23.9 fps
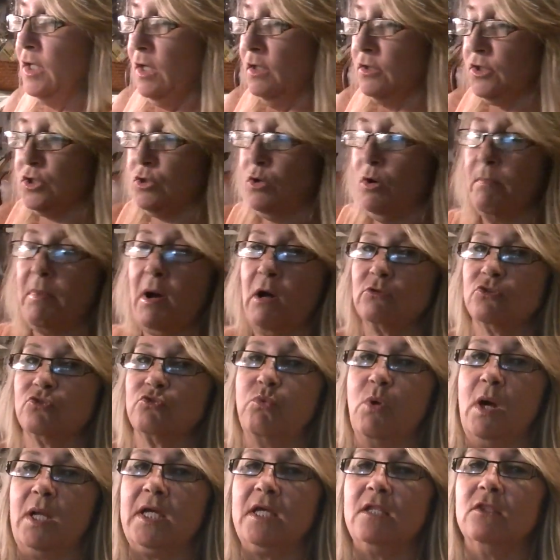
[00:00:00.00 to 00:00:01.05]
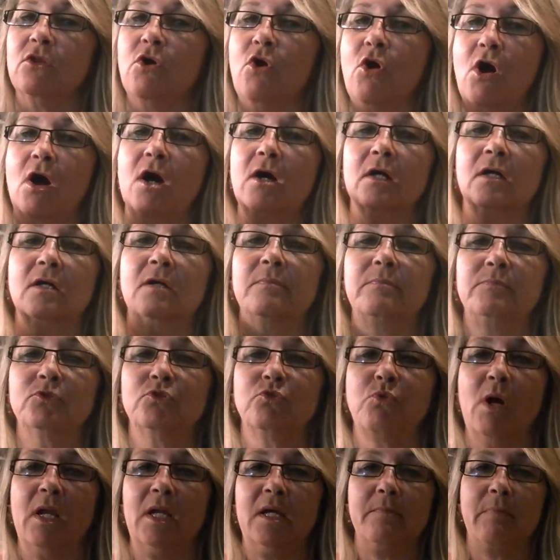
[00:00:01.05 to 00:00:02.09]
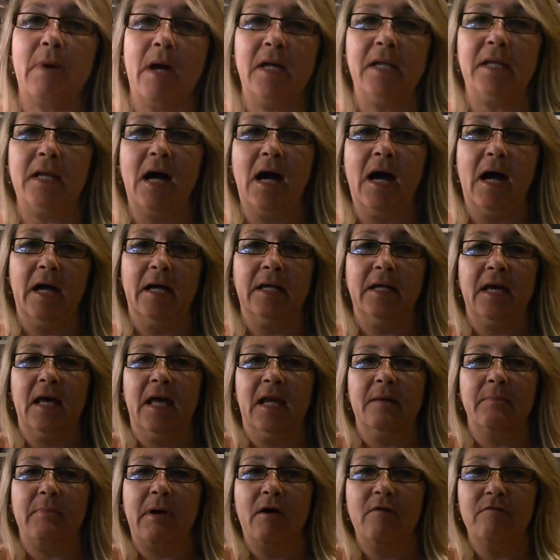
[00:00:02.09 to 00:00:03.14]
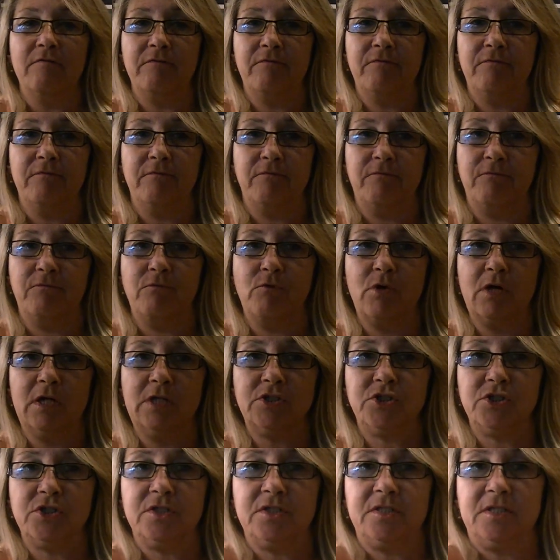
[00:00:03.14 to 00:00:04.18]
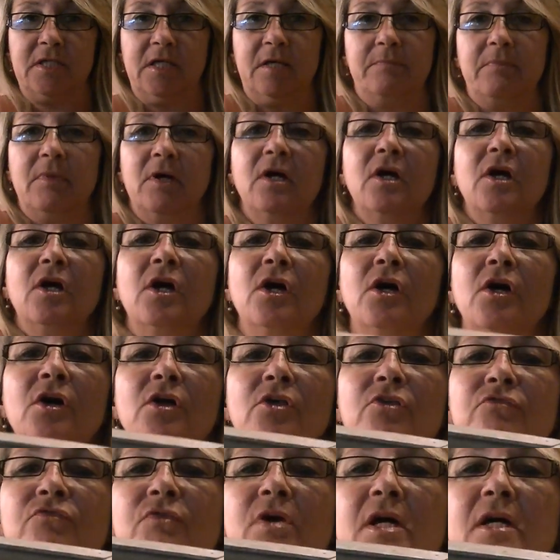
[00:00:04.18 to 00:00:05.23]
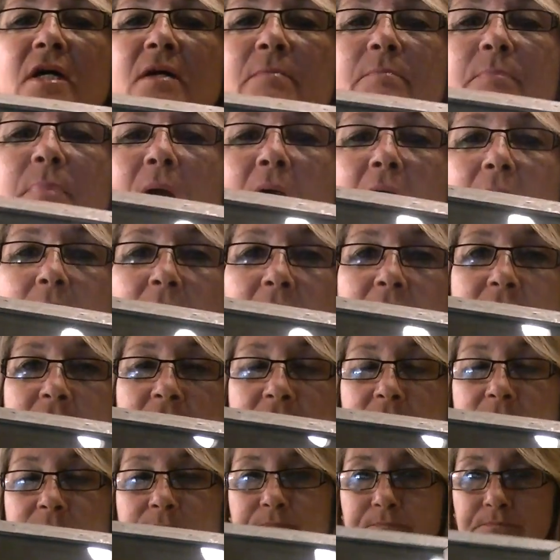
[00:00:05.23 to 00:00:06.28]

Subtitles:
So about 20 long, 20 by 9, and about 4 inches deep. 3 compartments.